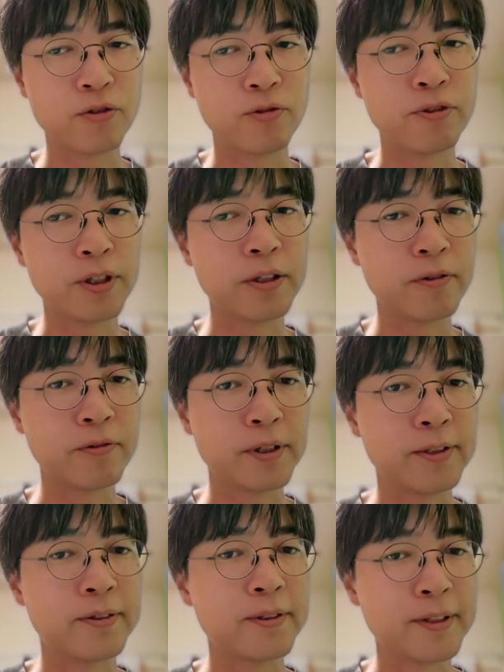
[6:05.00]
to deal
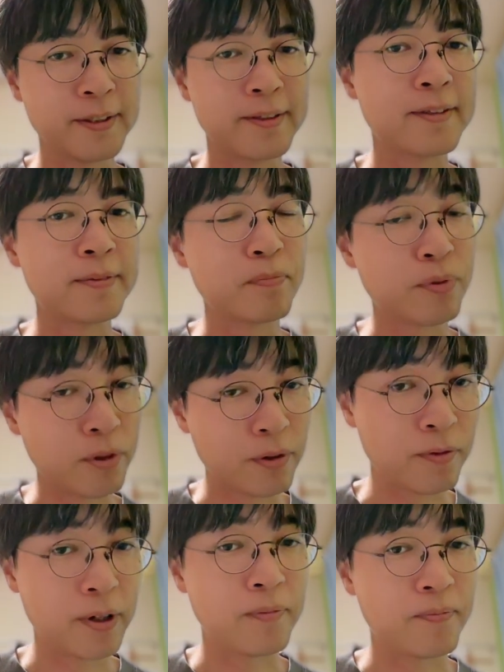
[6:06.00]
with this
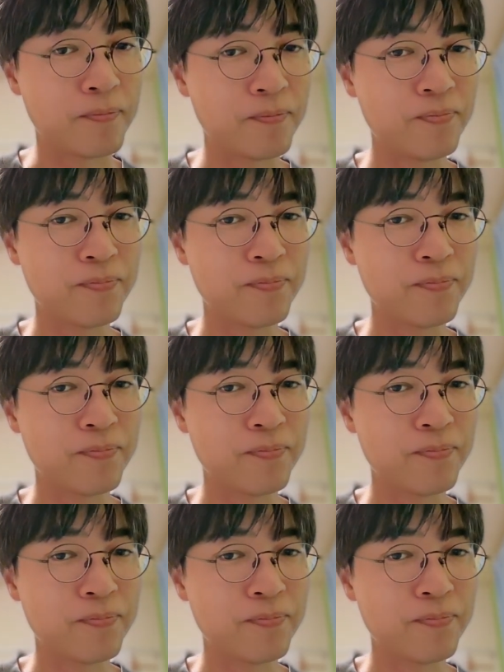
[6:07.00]
problem,